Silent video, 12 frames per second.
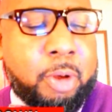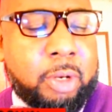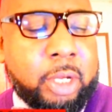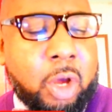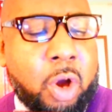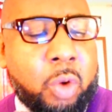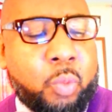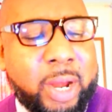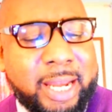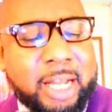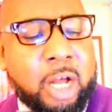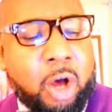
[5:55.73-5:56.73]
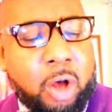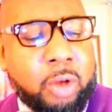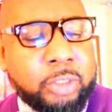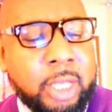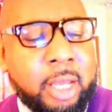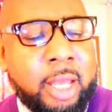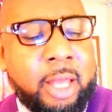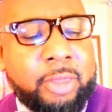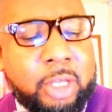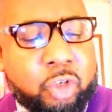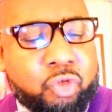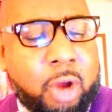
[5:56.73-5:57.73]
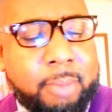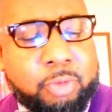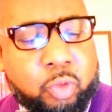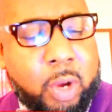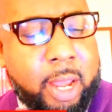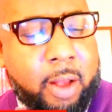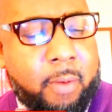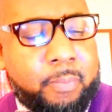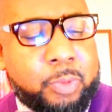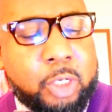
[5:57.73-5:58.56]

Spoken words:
polling on what it calls the Trump 12,